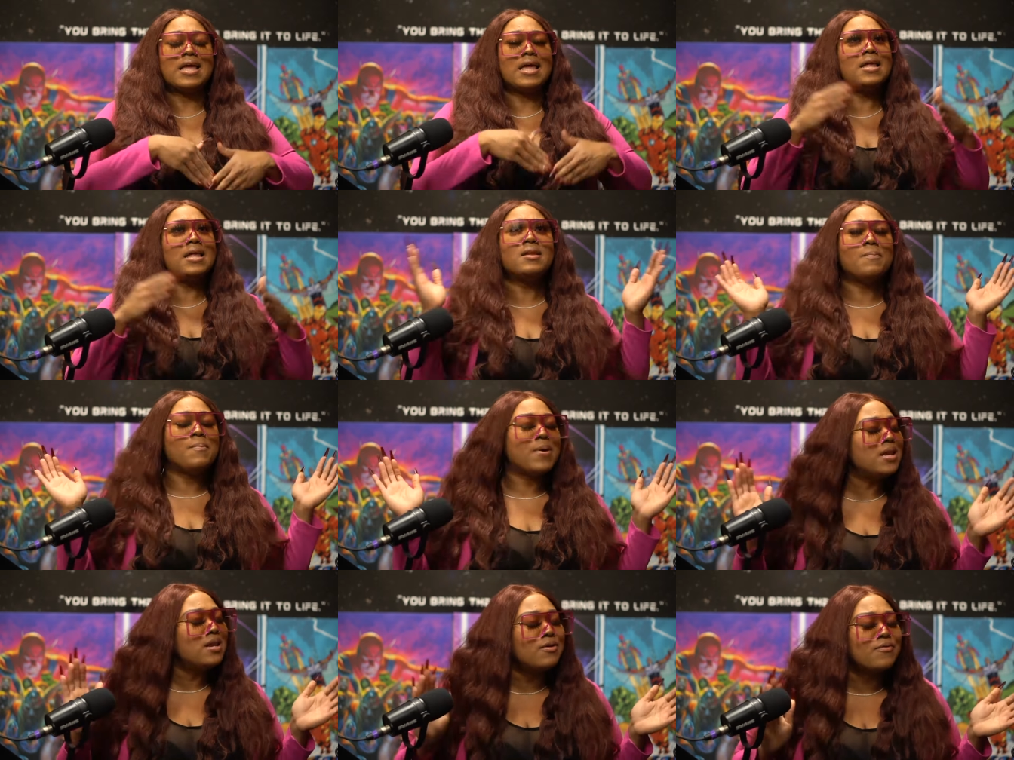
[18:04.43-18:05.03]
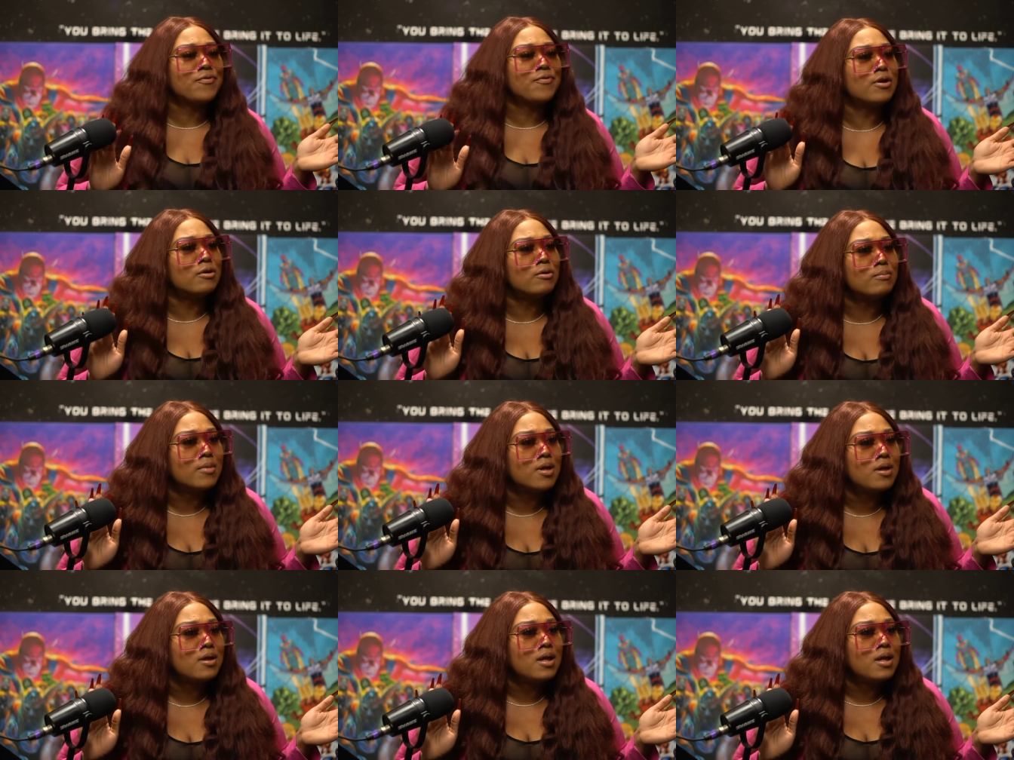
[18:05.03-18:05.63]
independent film,
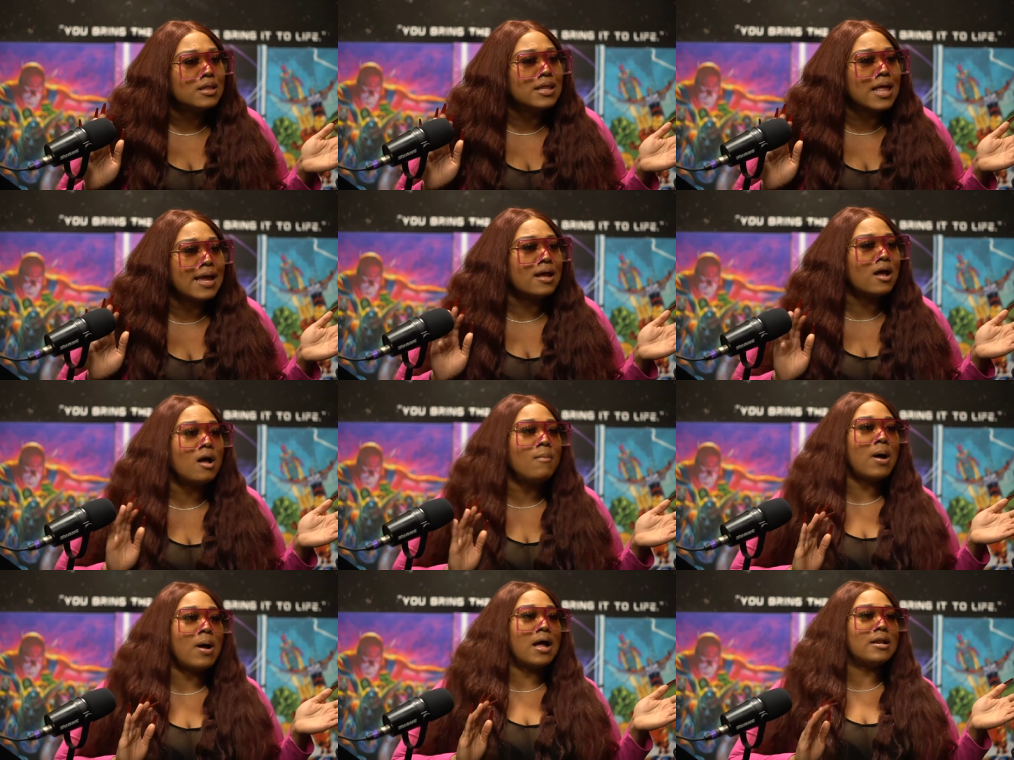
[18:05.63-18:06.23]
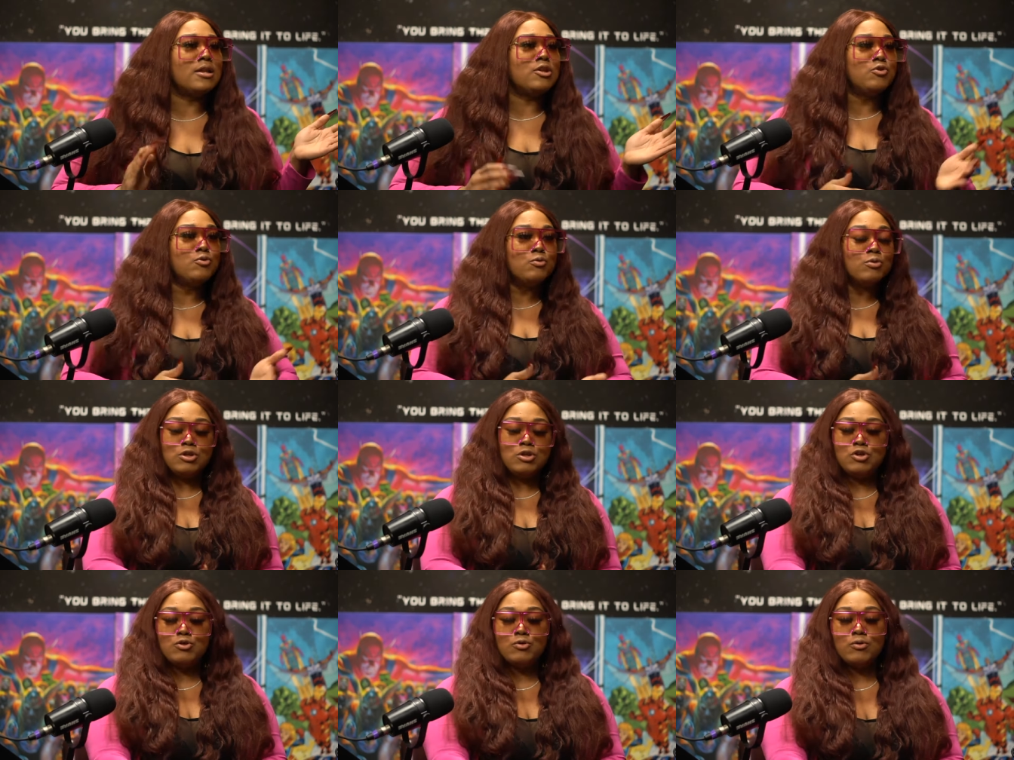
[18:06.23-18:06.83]
like come on, you
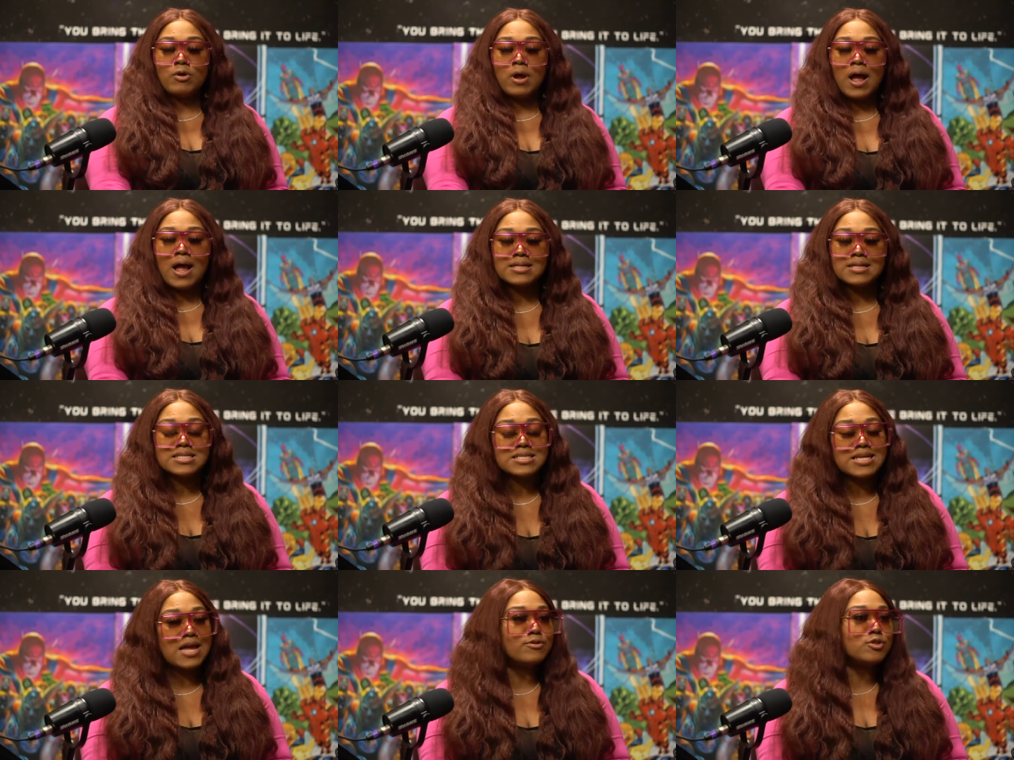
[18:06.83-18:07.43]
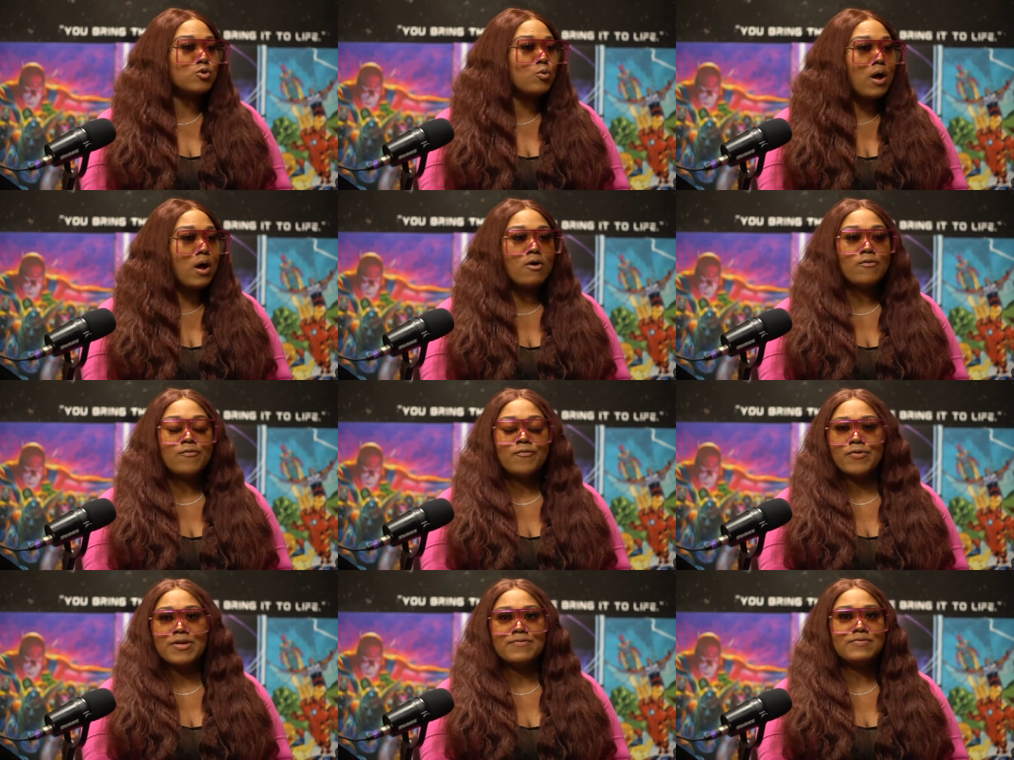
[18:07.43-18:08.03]
you're on set
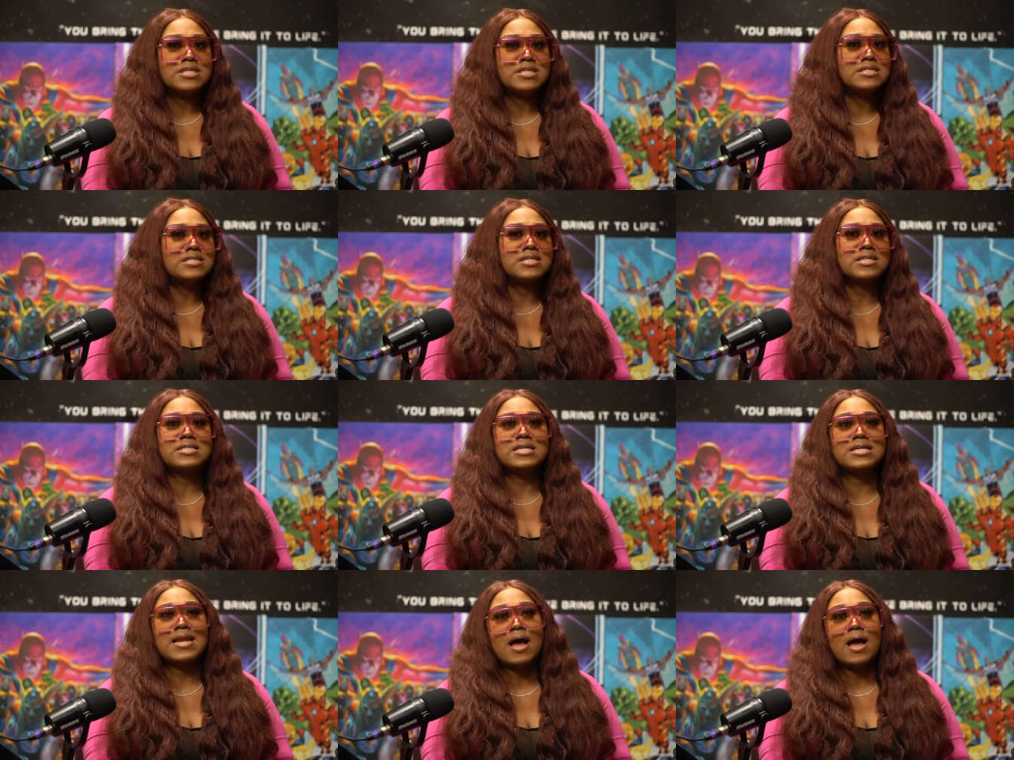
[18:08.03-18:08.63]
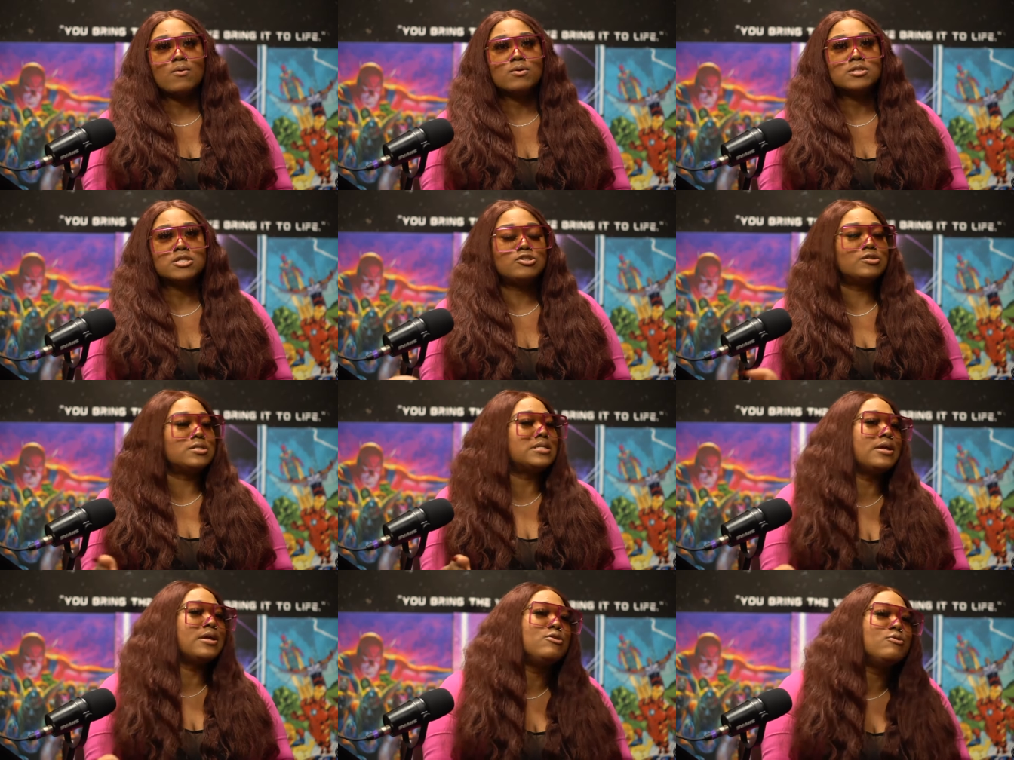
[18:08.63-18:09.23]
12, 15, 16 hours, and you're
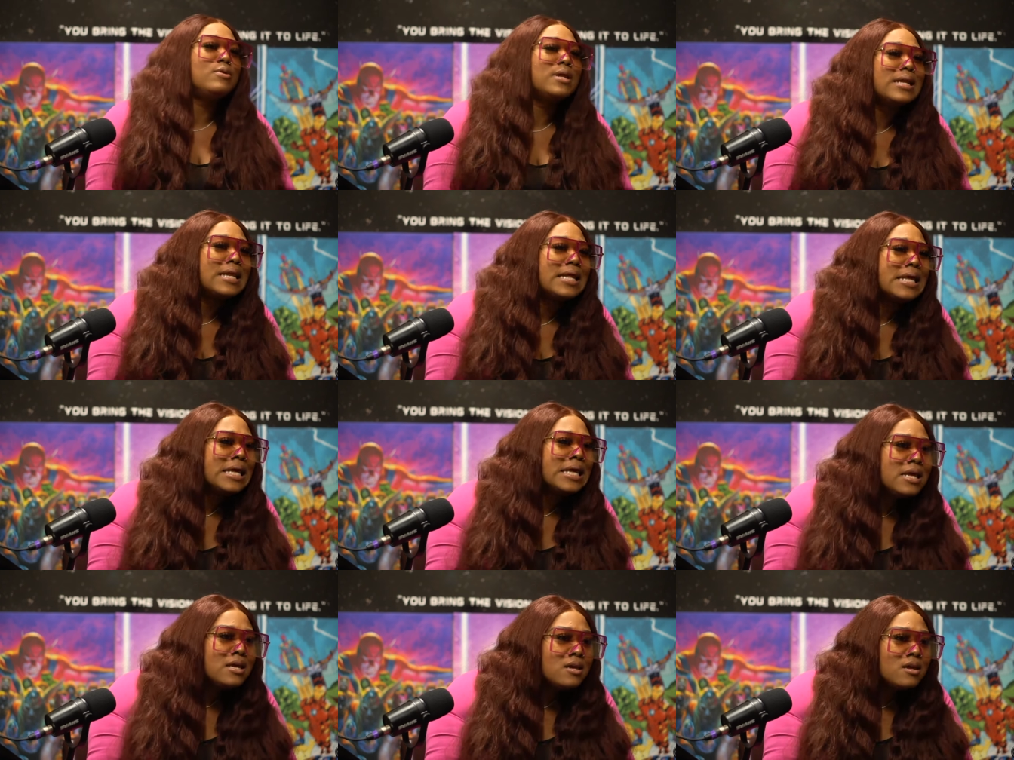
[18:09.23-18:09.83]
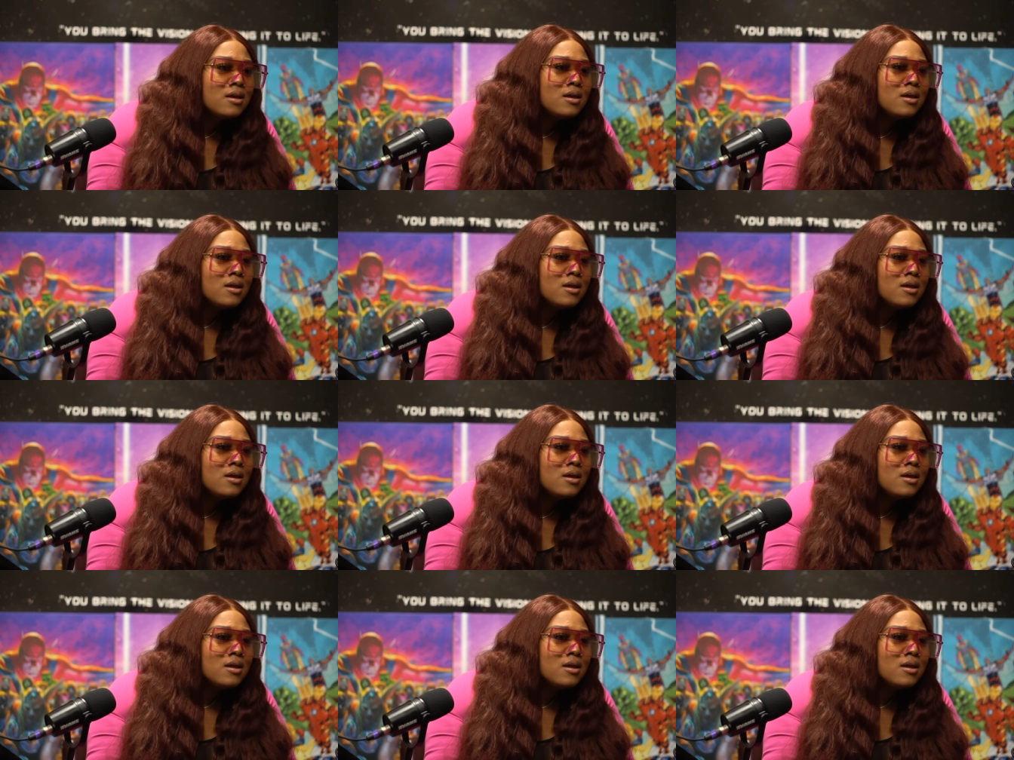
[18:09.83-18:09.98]
saying you didn't eat